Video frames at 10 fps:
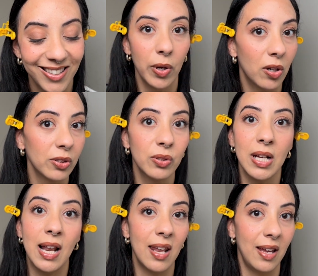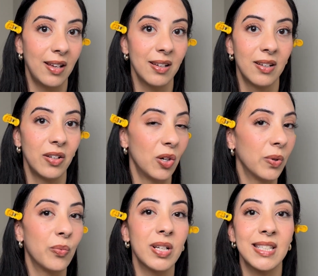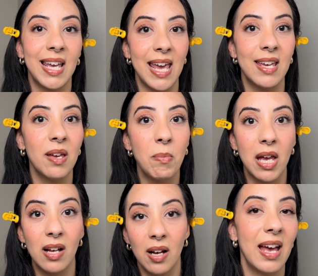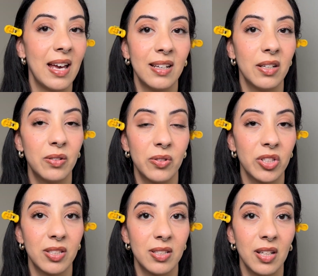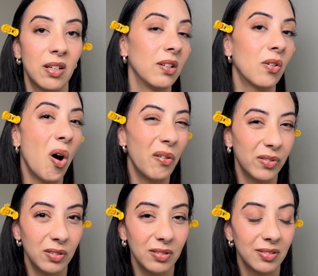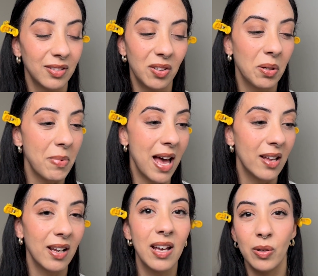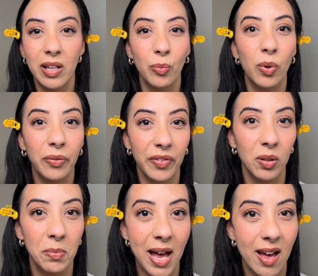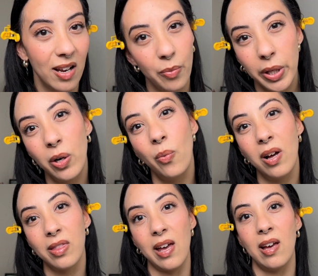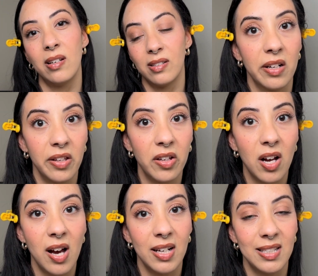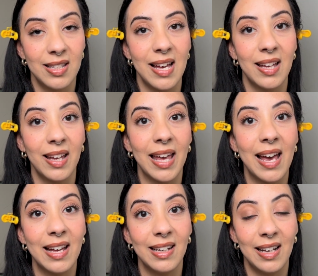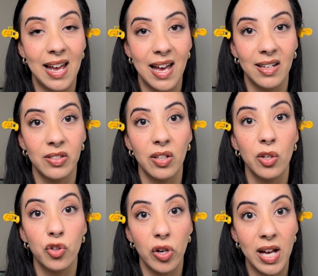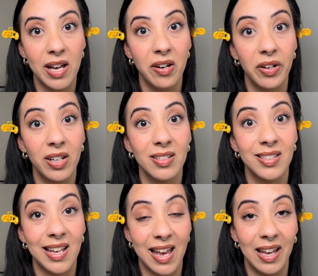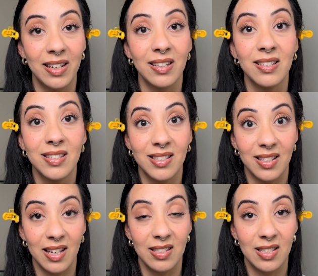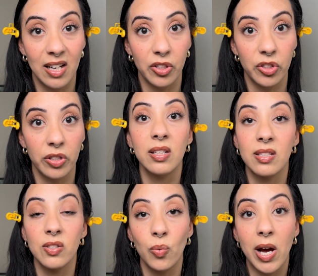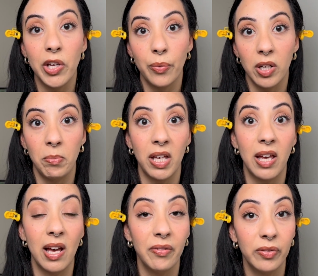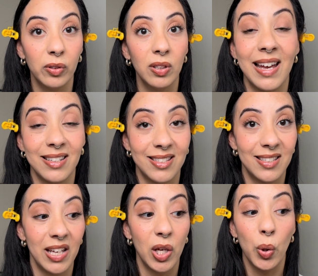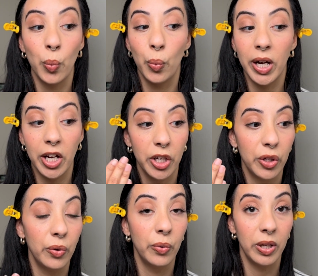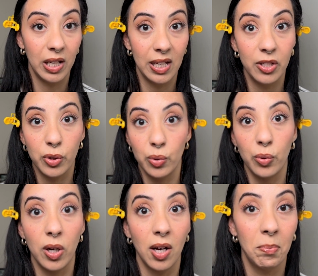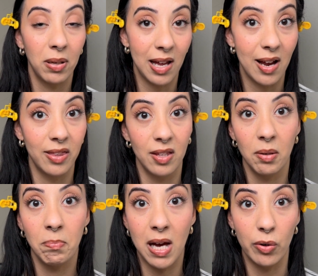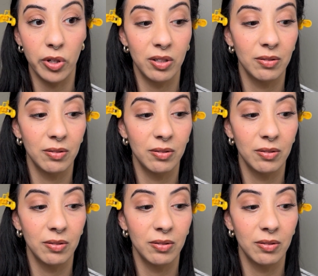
We all do not like. No one wants cakey makeup, and it'll look awful. It'll look bad, and then we'll feel bad, and we don't want that. Another con is that it can enhance dry areas and skin texture. This is why you want to be careful and see where you need to apply the powder.